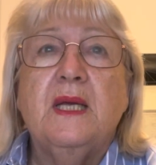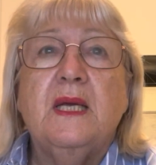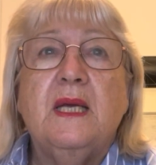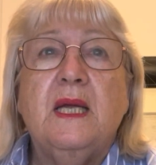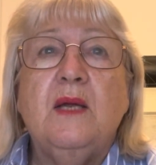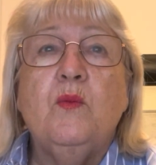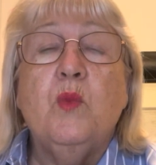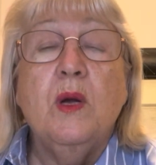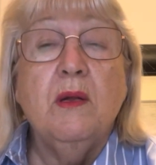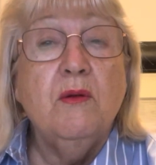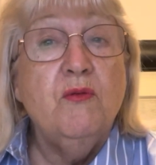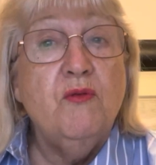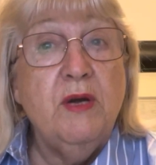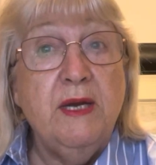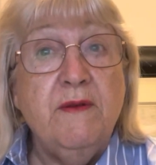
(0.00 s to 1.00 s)
He will
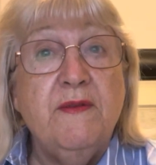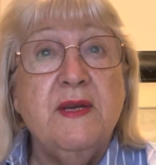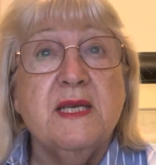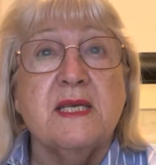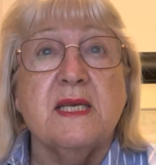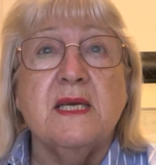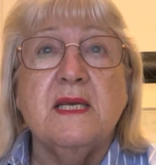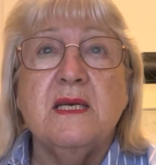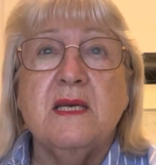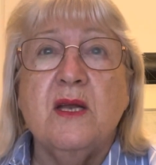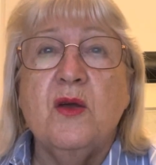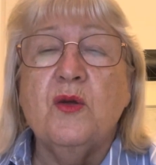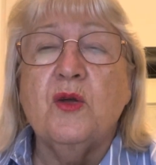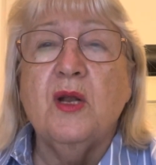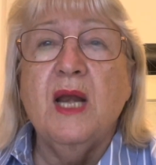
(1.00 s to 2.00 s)
revisit
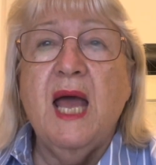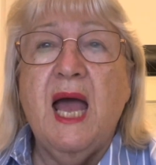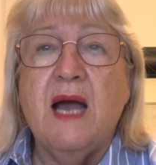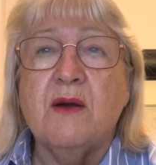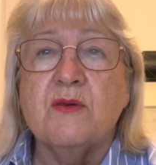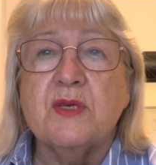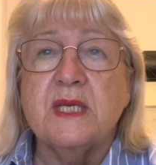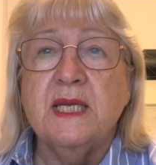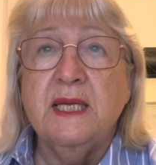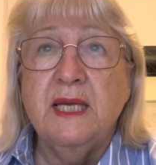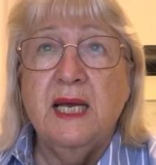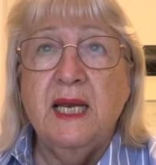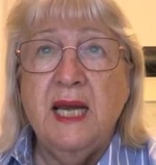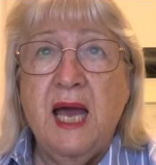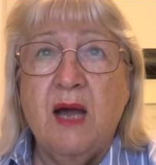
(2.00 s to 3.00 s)
local housing
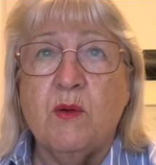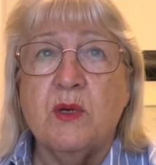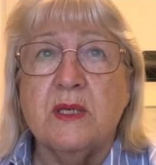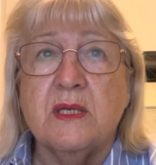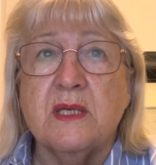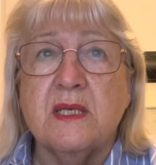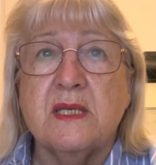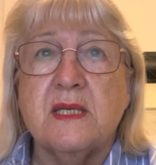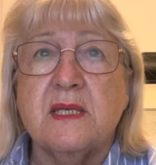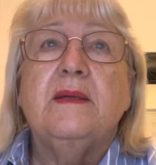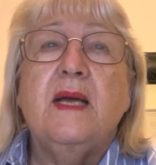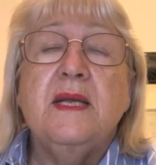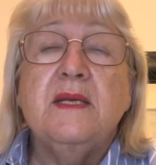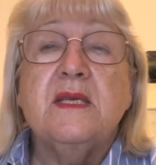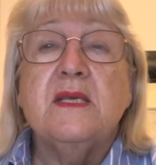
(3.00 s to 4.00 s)
allowance.
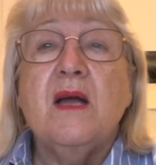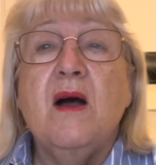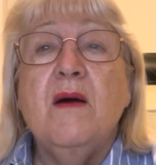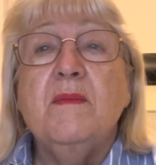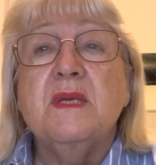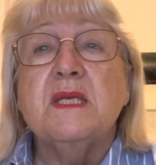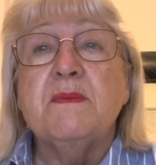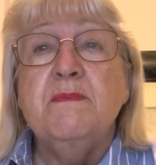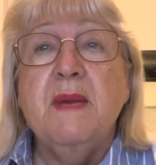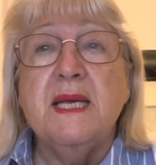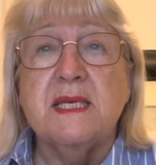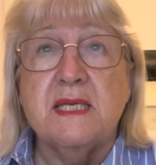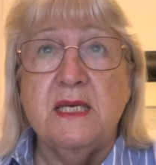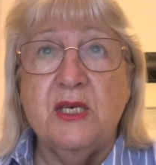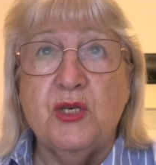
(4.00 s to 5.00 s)
And Starmer's
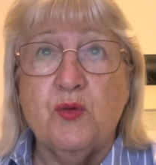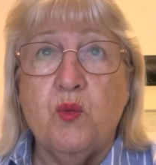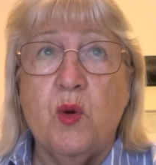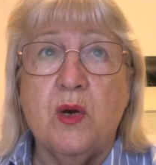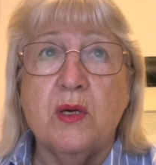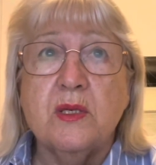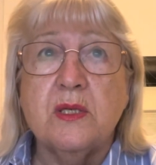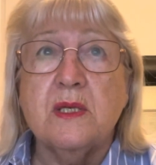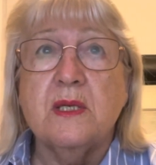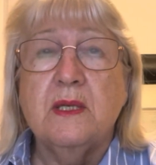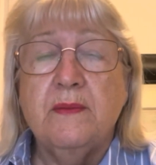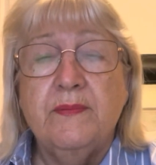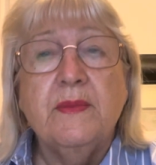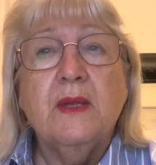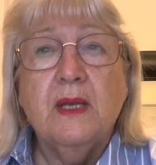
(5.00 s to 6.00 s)
message was,
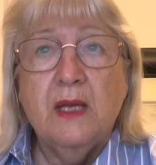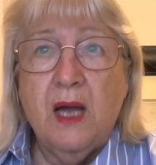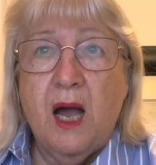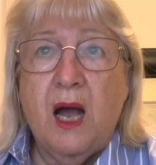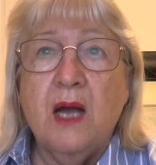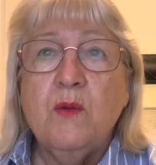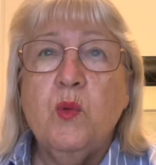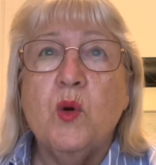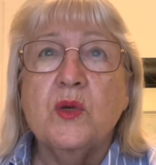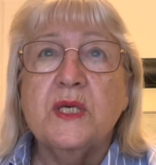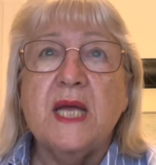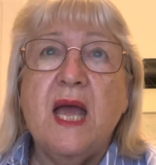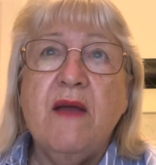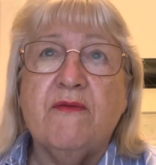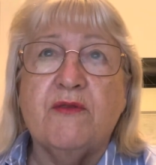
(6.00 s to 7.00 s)
I want
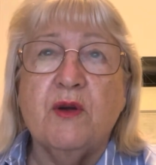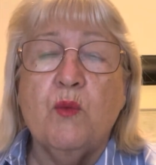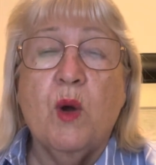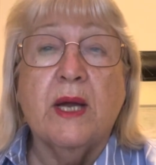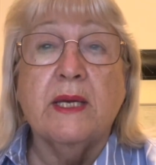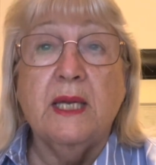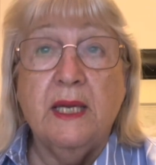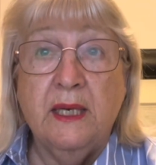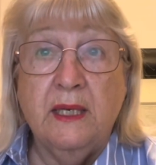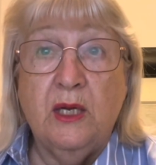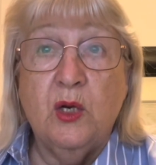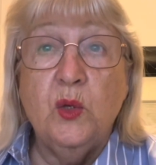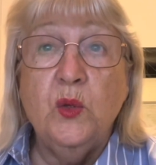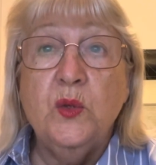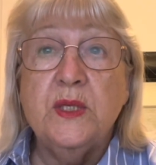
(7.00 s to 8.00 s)
everyone,
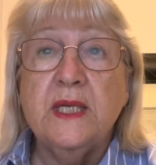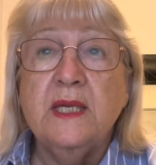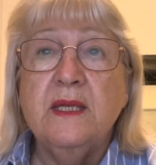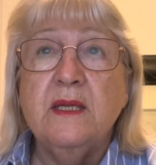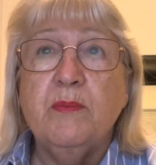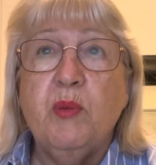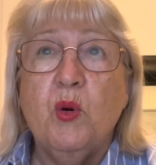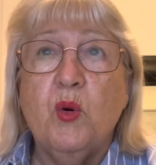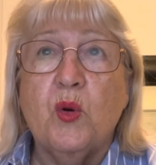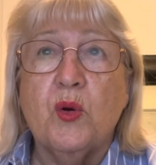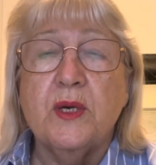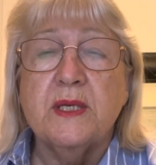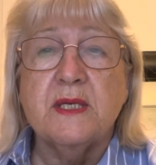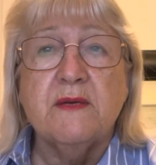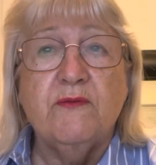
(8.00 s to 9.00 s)
including the
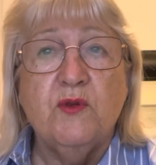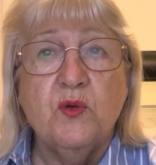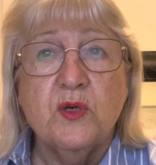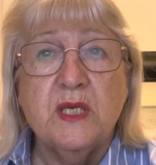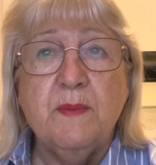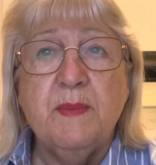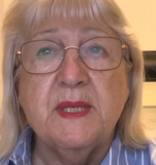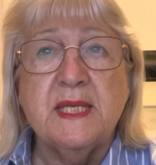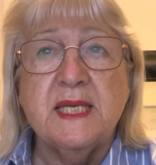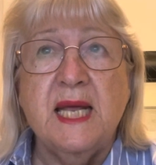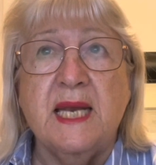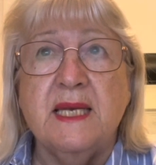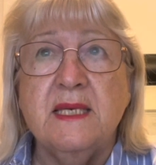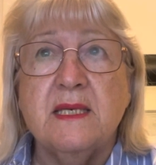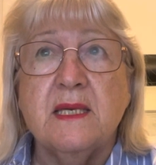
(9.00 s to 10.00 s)
poorest
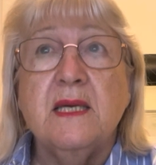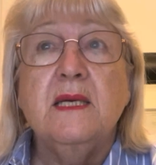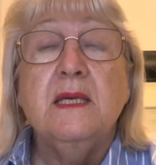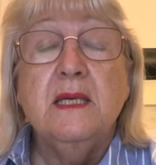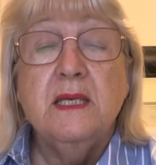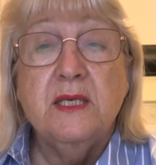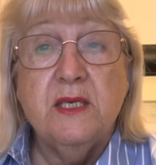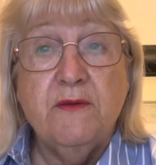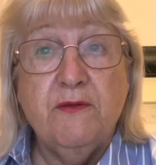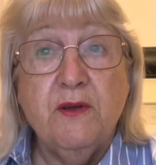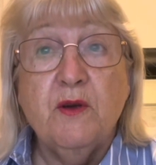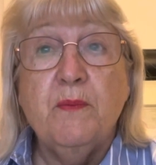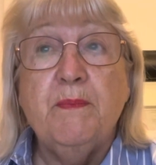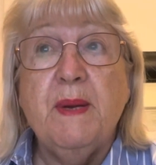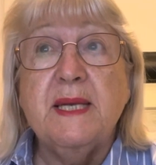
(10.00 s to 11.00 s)
40%, to
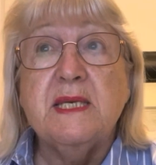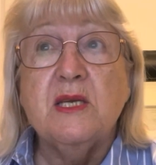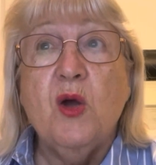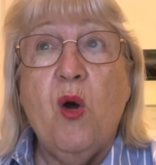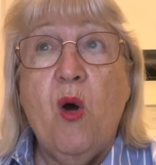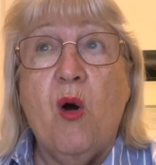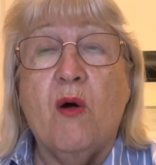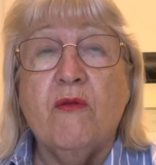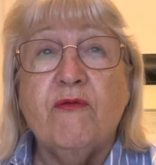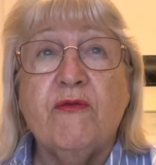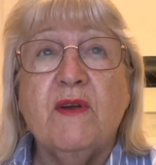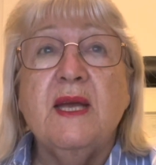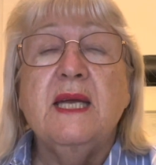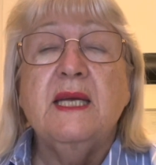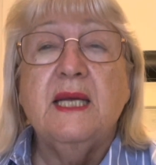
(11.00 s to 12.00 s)
feel better off
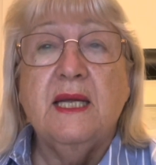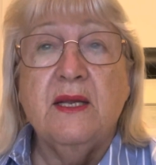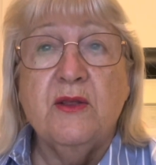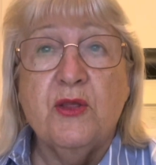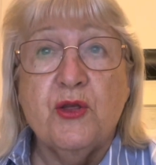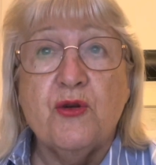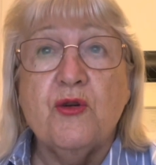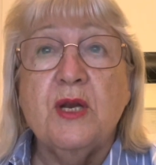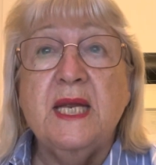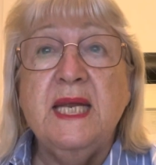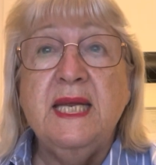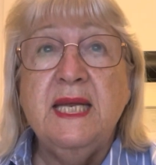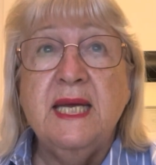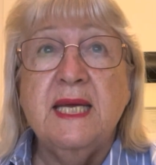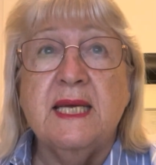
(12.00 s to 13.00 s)
in 3
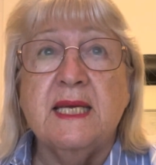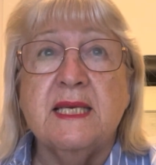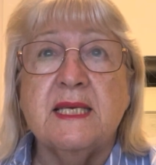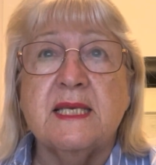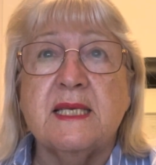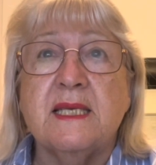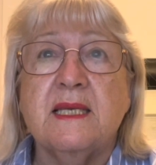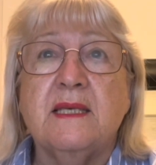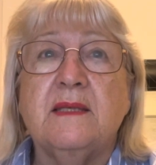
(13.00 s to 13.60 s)
years.